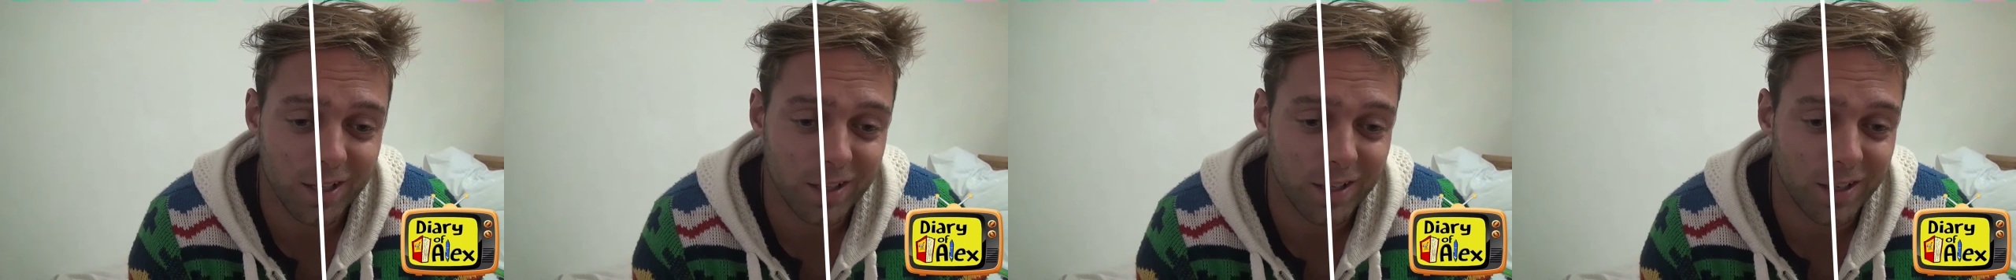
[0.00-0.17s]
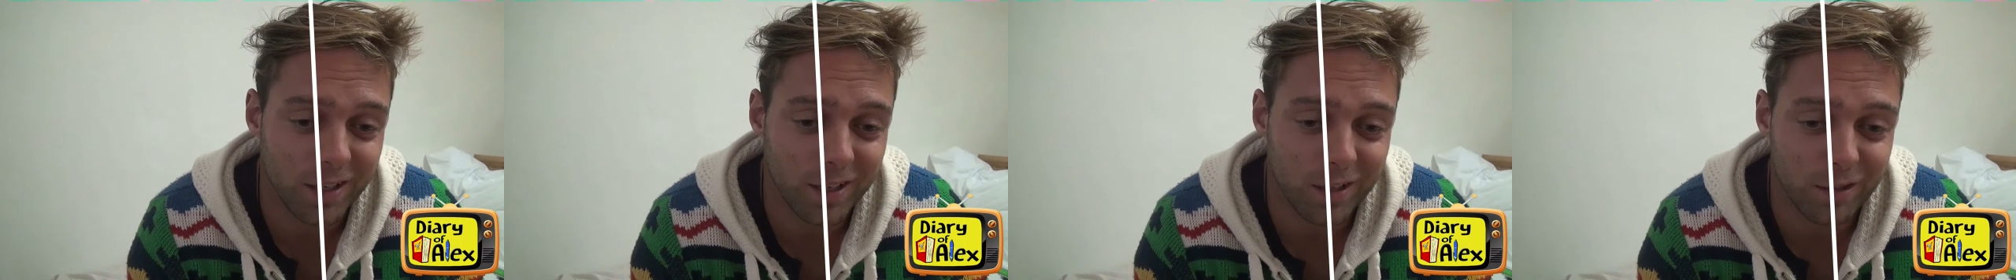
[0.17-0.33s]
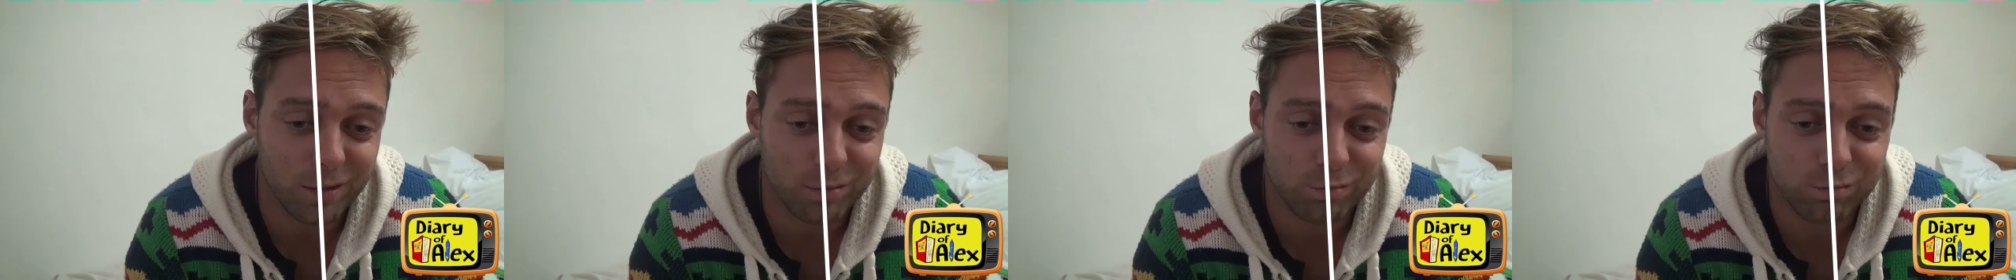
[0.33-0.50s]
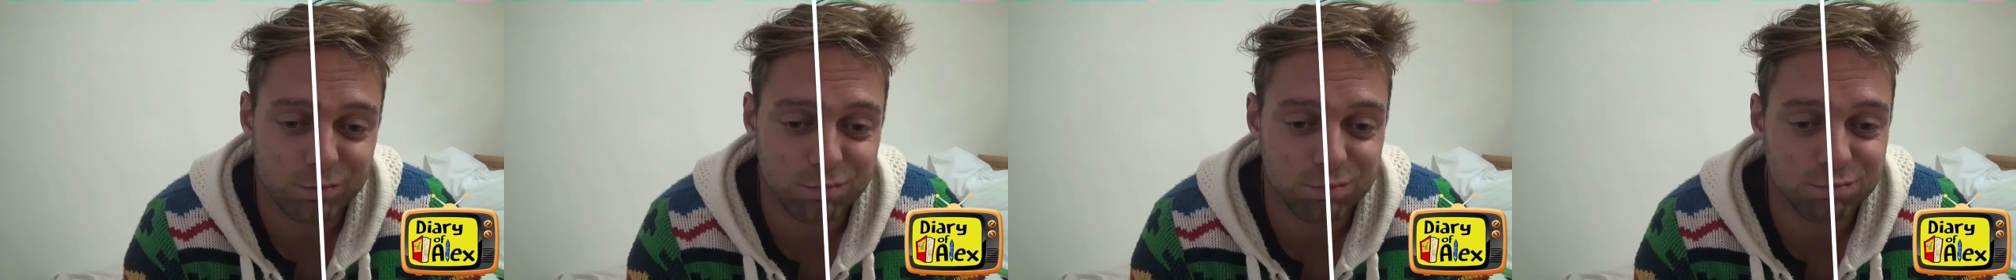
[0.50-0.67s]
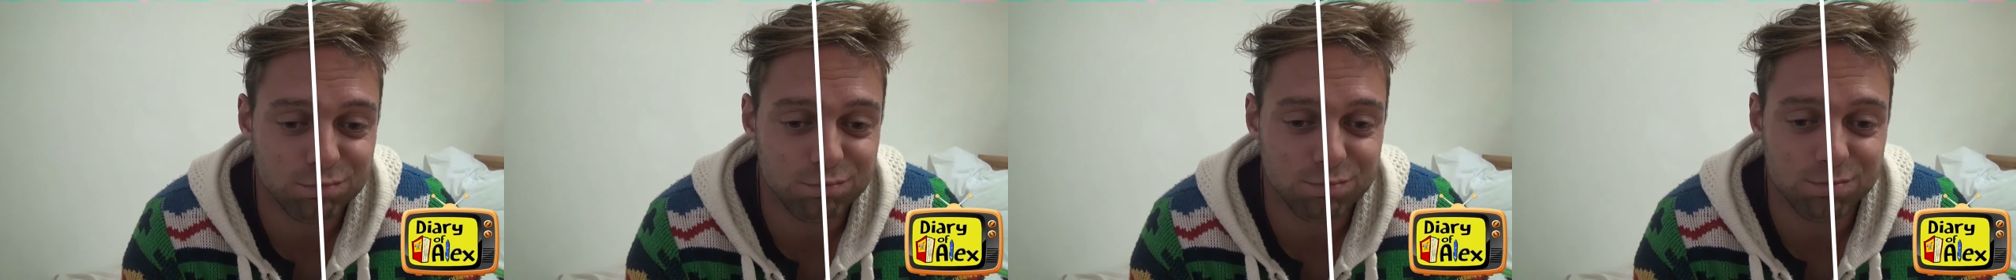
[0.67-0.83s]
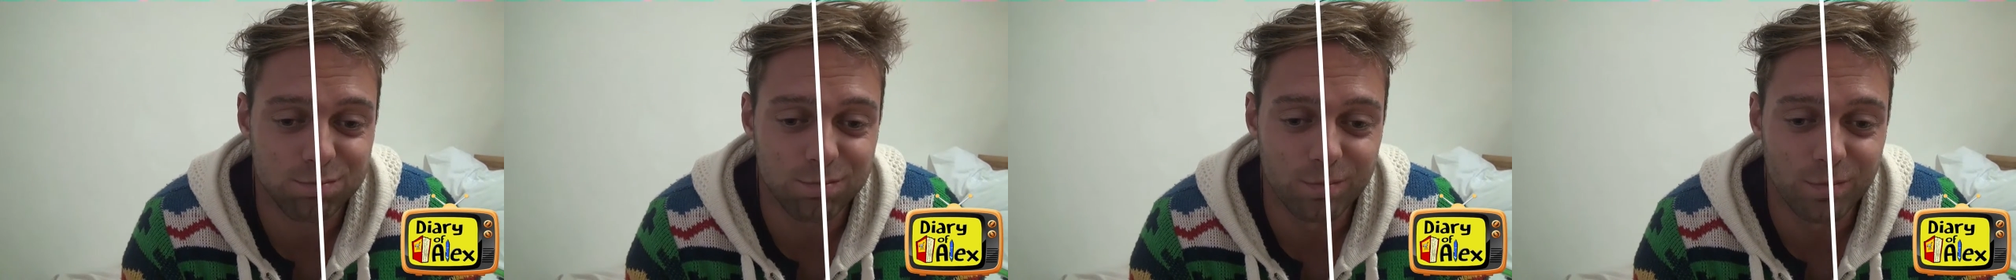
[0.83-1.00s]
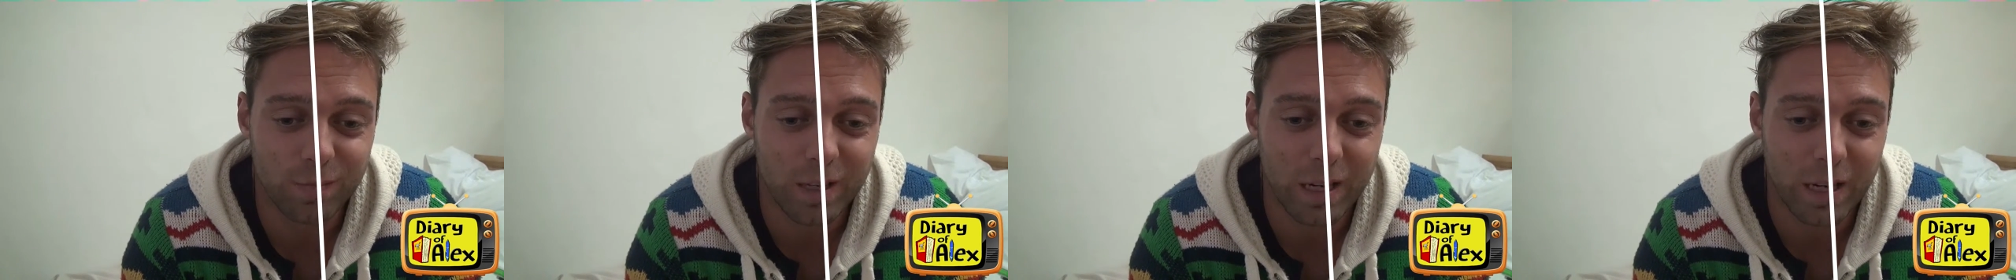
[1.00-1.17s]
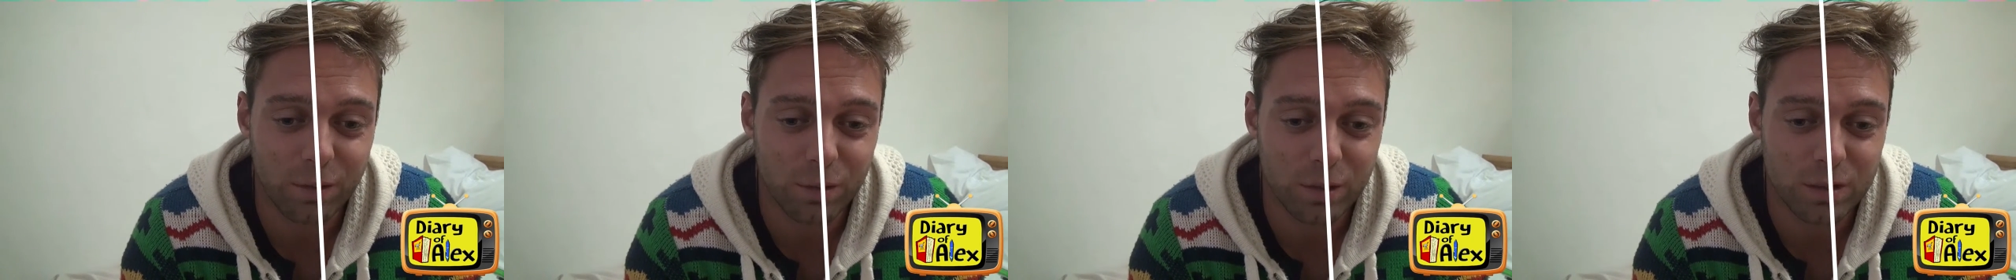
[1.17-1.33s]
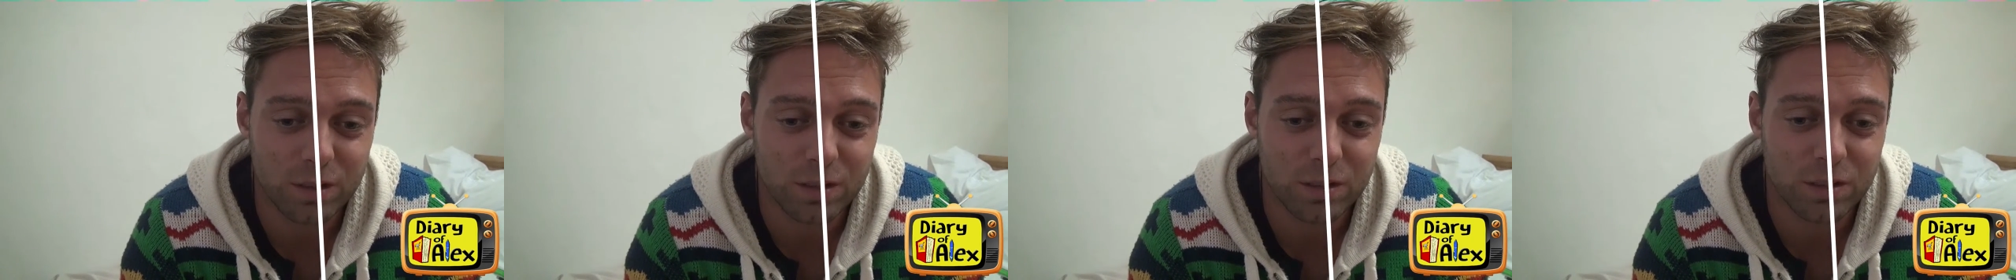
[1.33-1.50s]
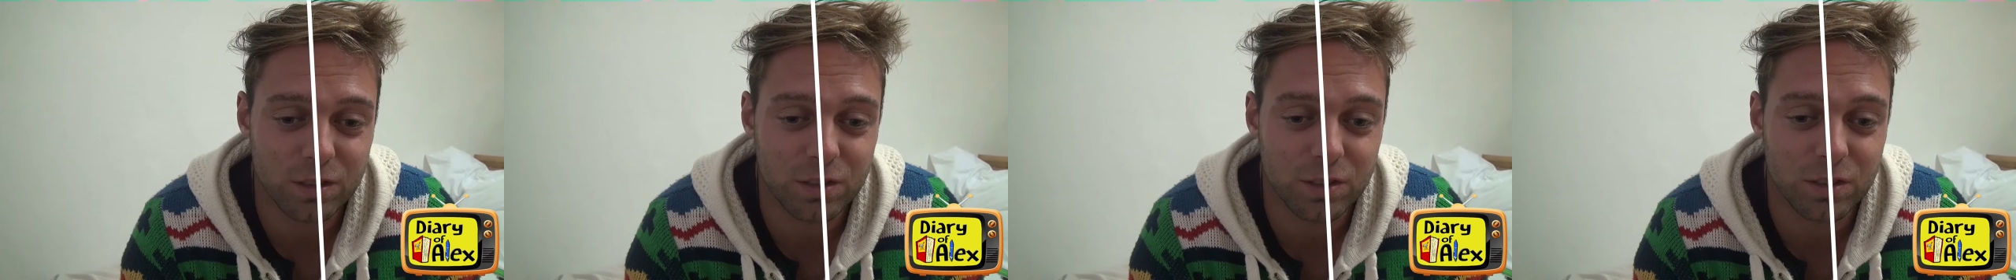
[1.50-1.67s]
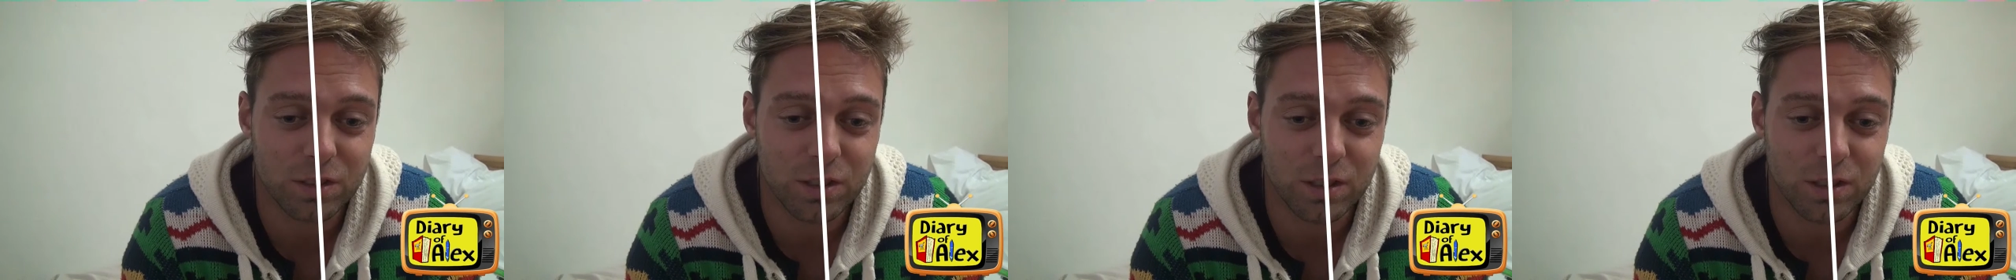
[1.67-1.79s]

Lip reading: yeah. I was